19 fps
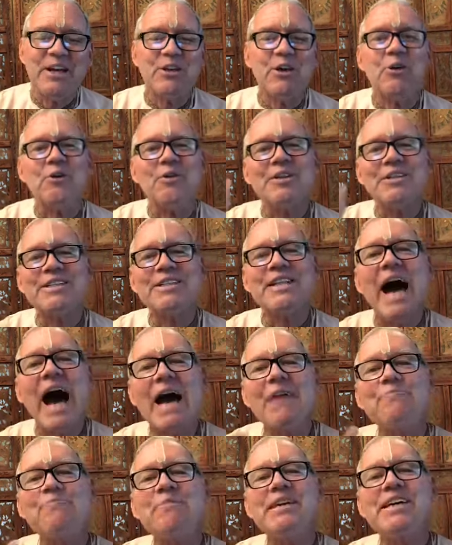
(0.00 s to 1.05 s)
So it was
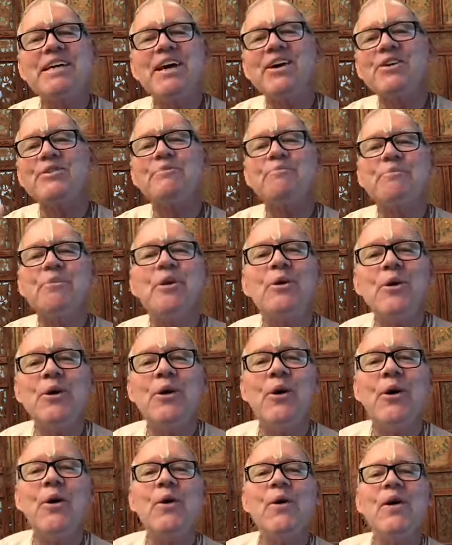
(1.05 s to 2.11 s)
not because
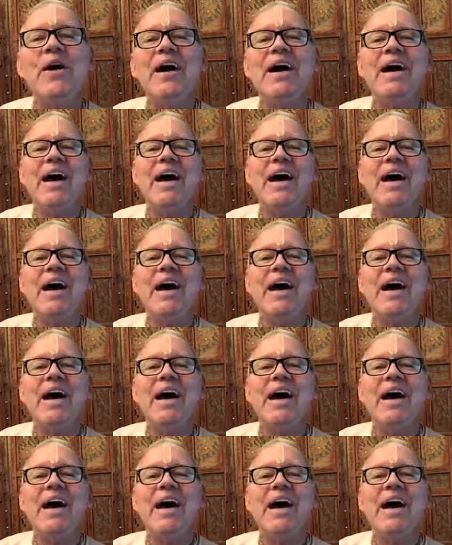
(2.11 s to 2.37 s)
Puru